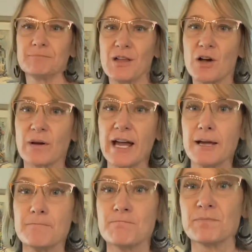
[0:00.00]

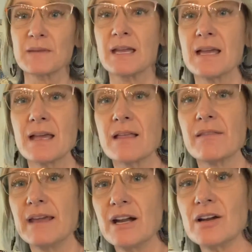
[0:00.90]
Okay,
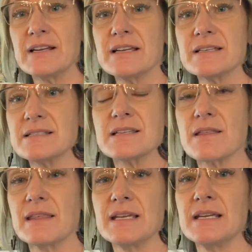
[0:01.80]
there is
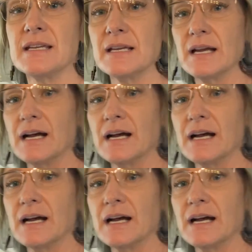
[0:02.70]
the